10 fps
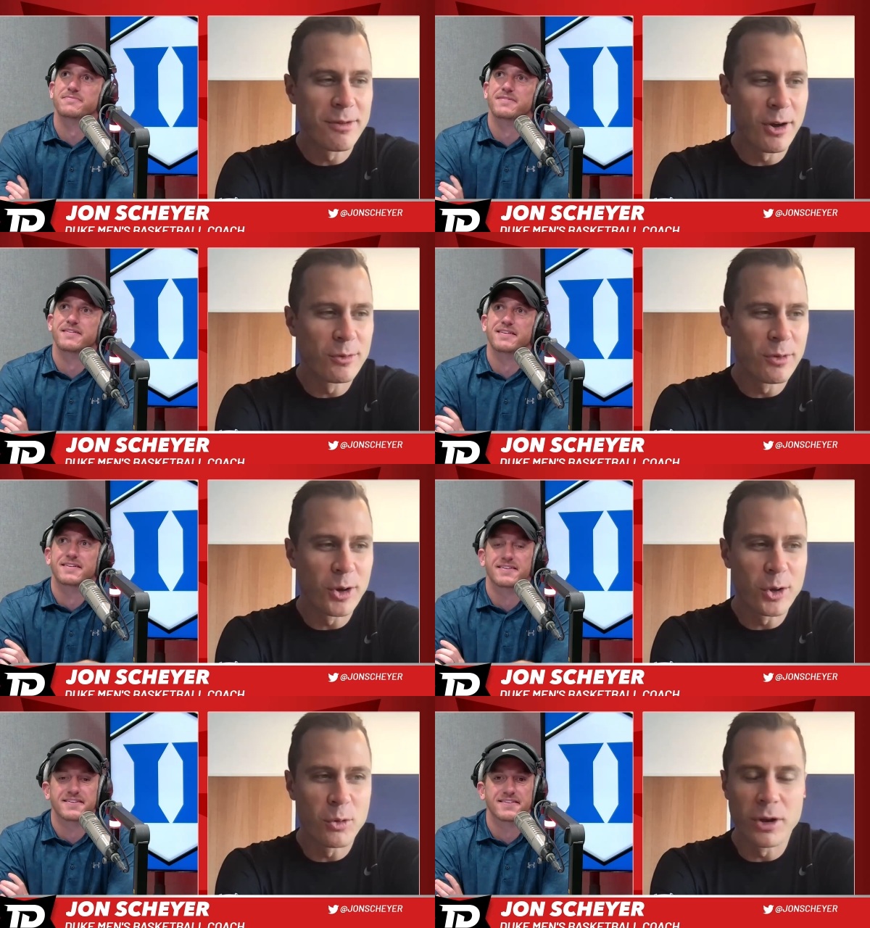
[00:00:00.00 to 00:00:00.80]
Speaker 1: I
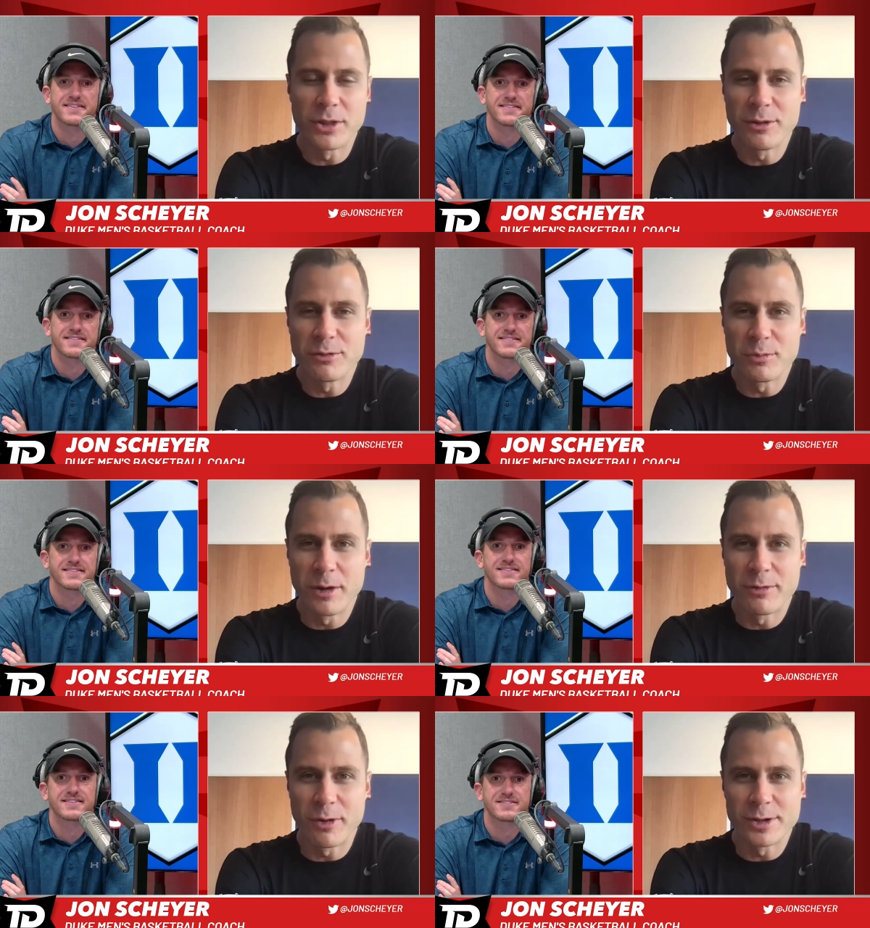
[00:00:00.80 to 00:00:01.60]
found very quickly
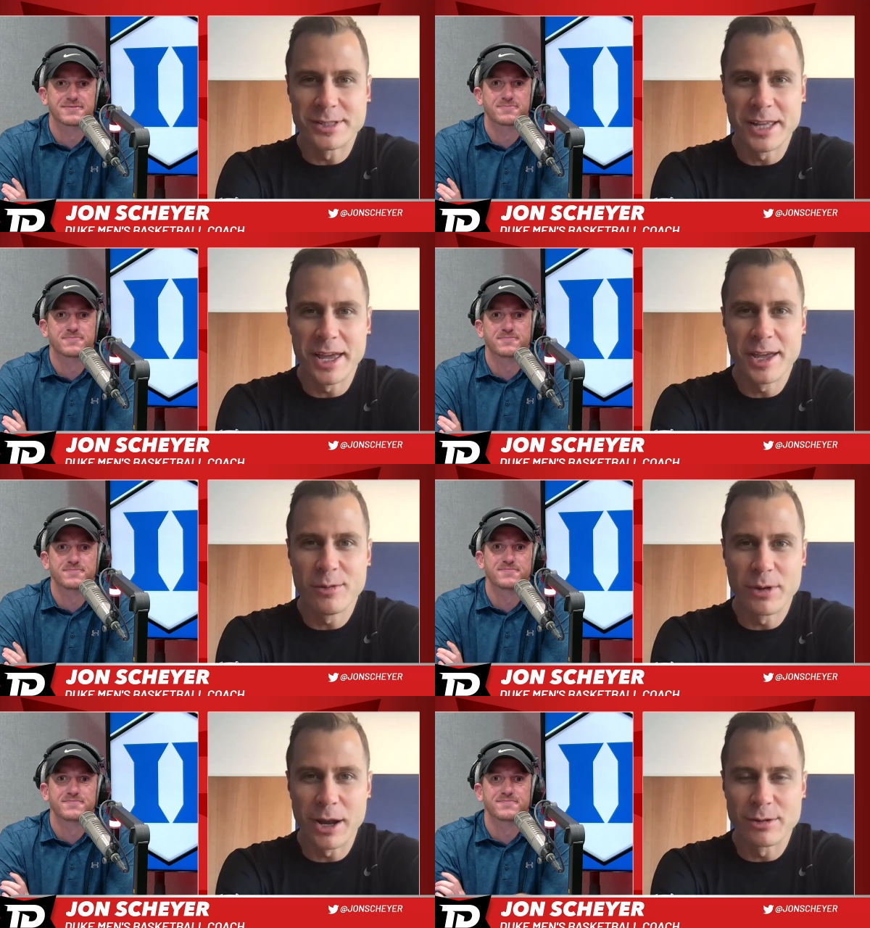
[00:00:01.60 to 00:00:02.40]
from my first
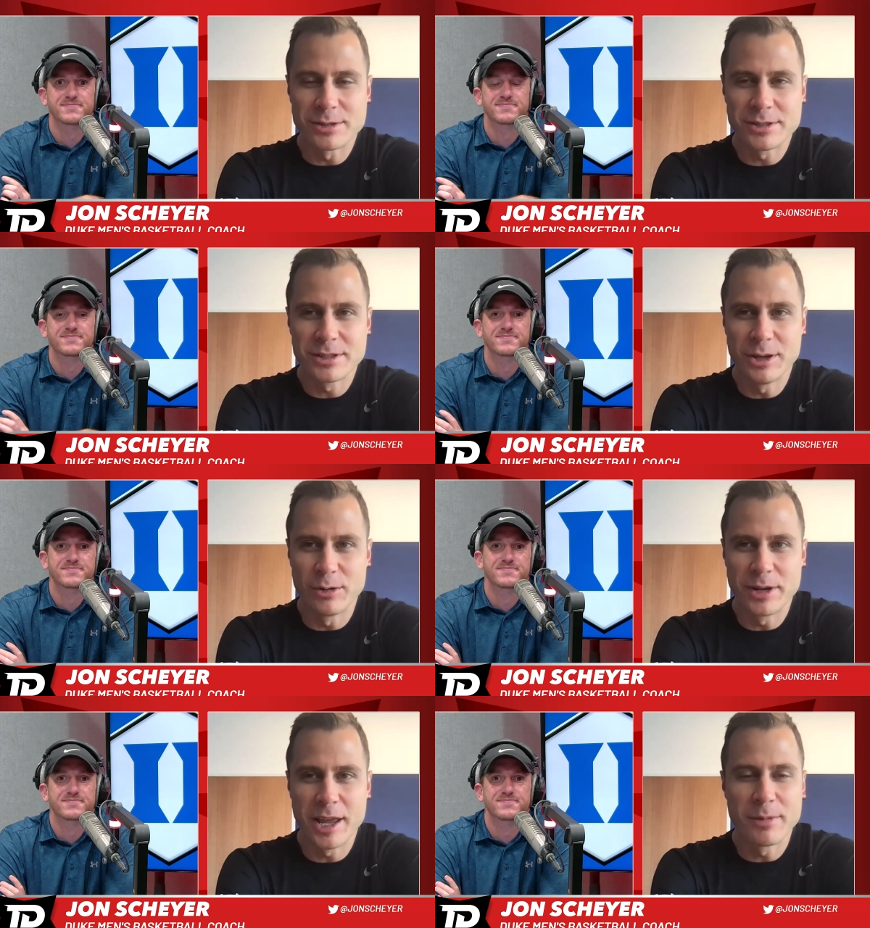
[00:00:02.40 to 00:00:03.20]
day when I was,
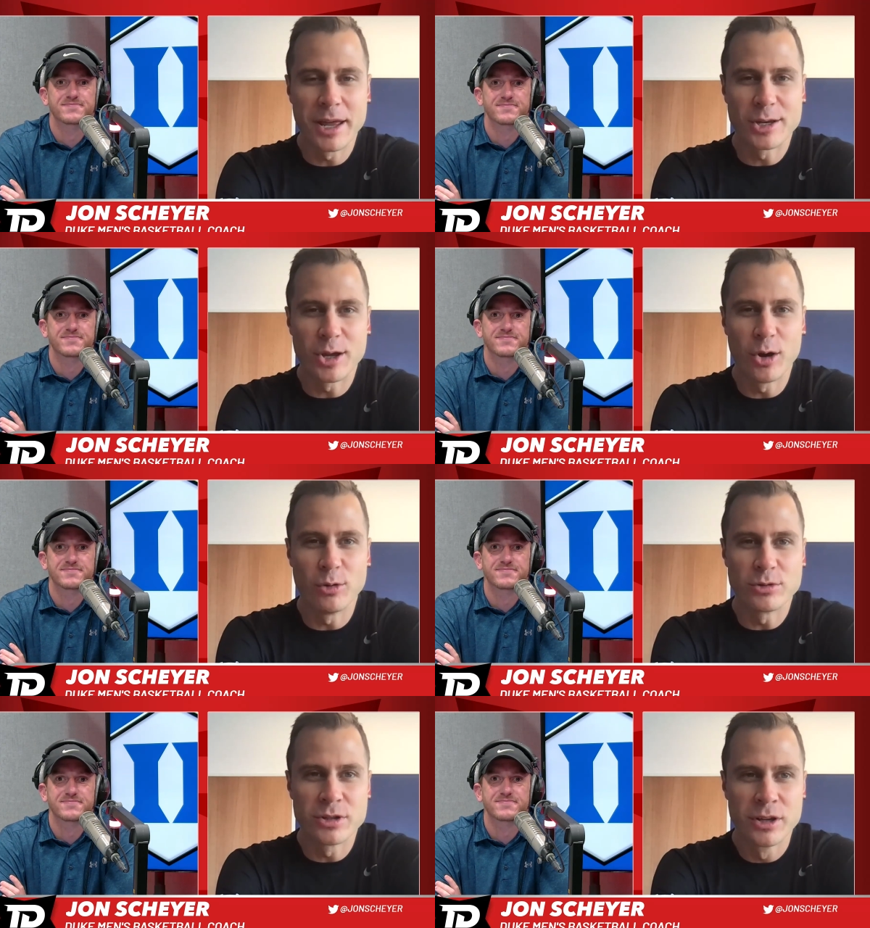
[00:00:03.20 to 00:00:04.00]
you know, named head
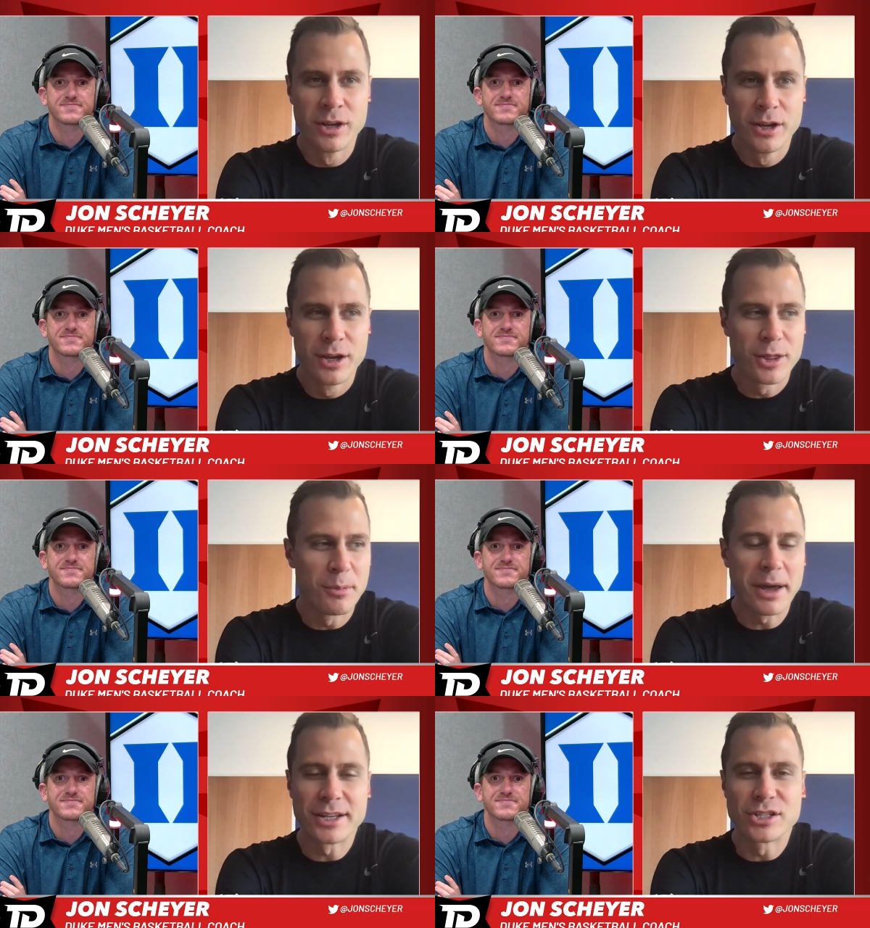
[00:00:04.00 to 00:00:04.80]
coach,
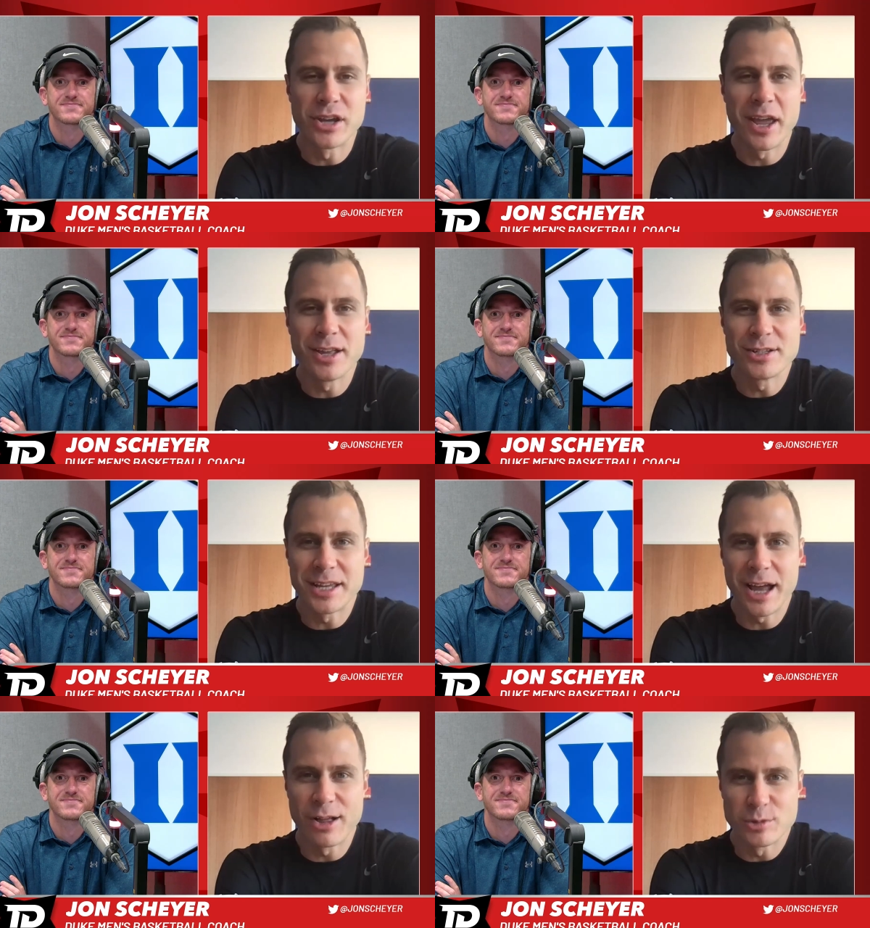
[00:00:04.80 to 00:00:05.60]
the amount of
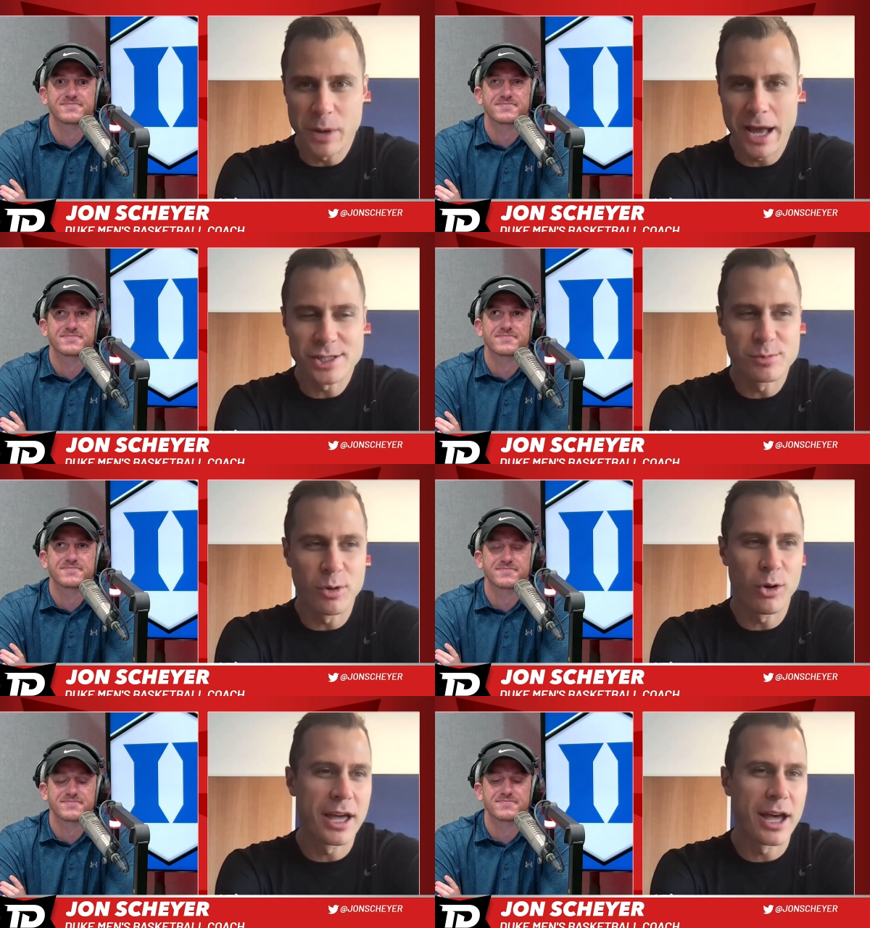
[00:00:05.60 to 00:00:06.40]
change in college
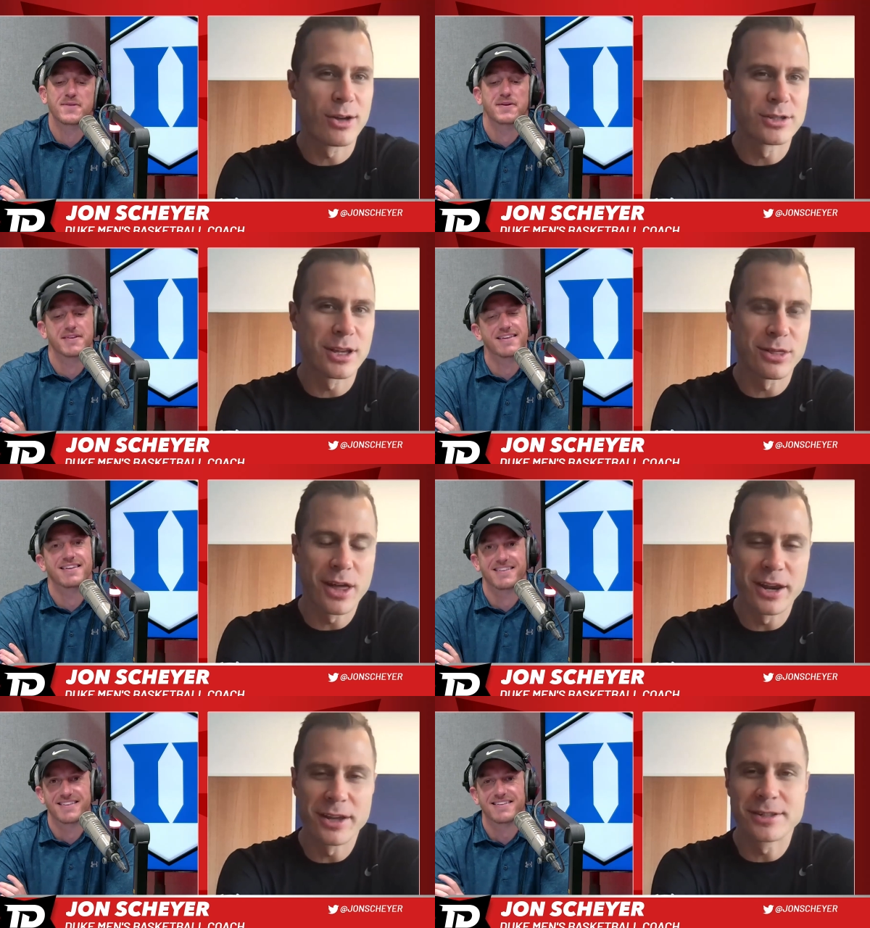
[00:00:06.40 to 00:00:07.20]
basketball, college
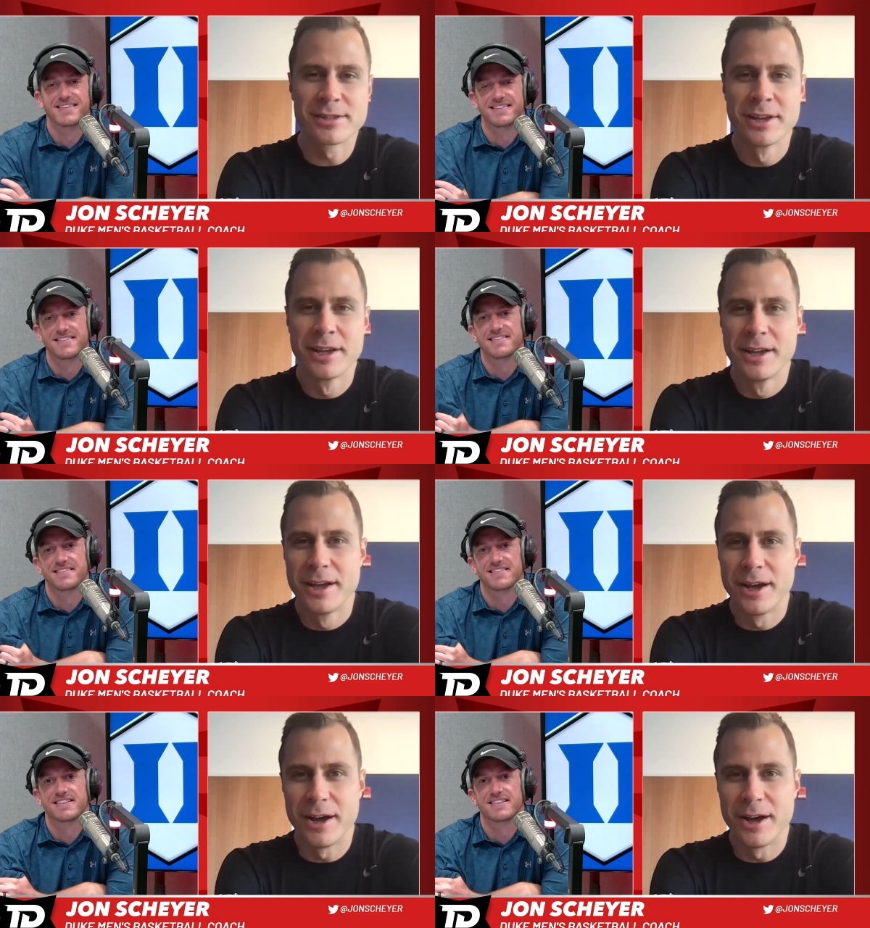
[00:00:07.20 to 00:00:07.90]
athletics,